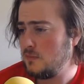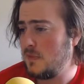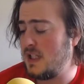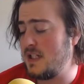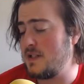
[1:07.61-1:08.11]

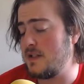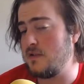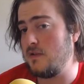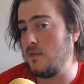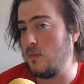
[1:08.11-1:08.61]
It is
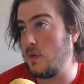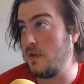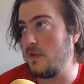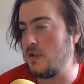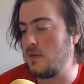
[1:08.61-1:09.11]
one of
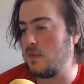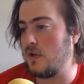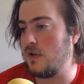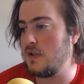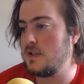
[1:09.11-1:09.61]
the triple
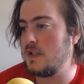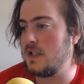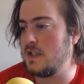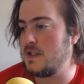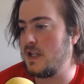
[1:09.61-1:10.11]
R's in
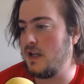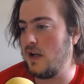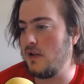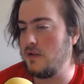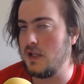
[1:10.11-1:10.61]
the set
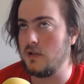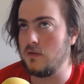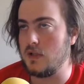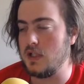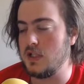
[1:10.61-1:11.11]
other than
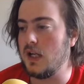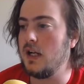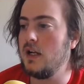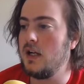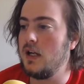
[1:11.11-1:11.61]
Greed Shade.
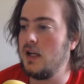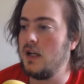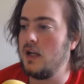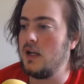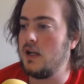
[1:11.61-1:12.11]

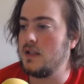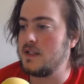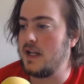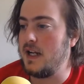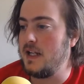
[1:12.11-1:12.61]
It's
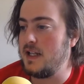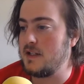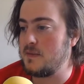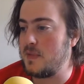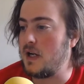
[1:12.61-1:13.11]
got
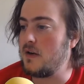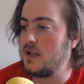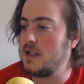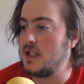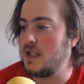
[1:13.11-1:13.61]
8,000 power,
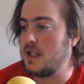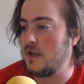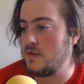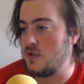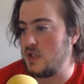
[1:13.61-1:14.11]

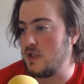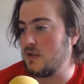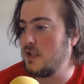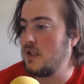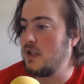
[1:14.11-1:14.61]
10,000 shield.